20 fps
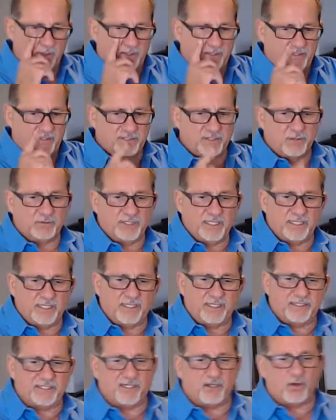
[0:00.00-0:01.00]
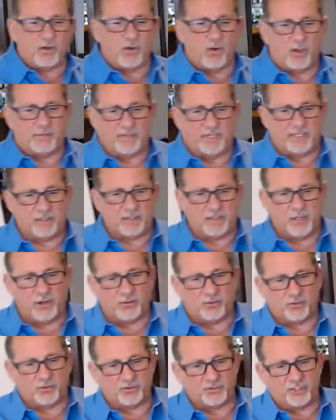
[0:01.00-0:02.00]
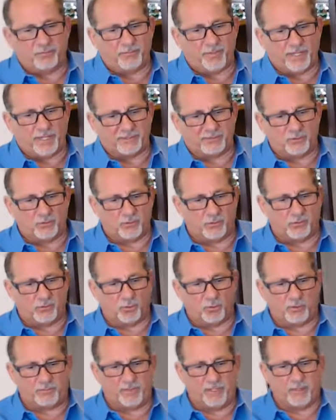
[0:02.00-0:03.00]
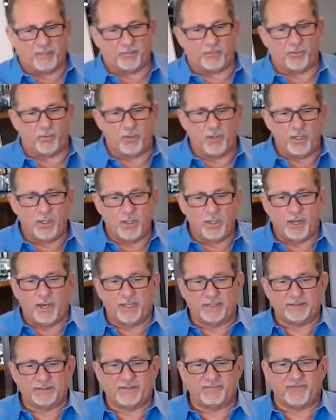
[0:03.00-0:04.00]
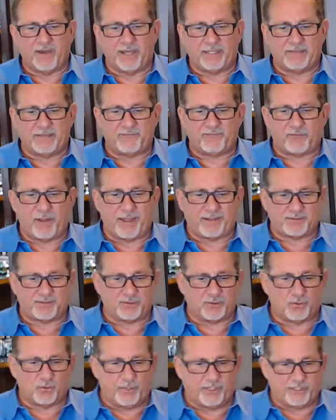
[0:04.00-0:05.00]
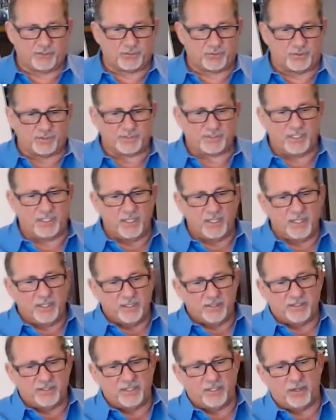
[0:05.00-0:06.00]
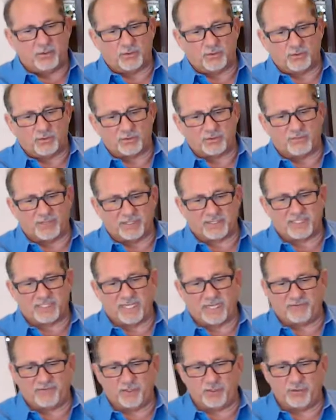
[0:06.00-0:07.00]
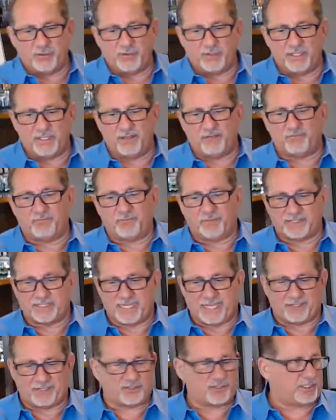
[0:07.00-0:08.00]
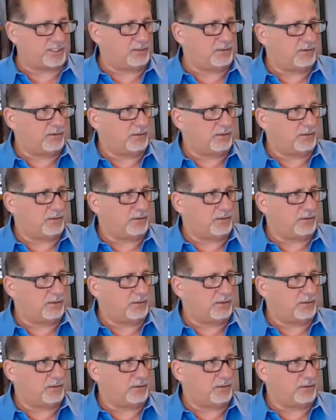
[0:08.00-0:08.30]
So tenants in common, ownership by 2 or more people, undivided fractional interest. The owners must have unity of possession,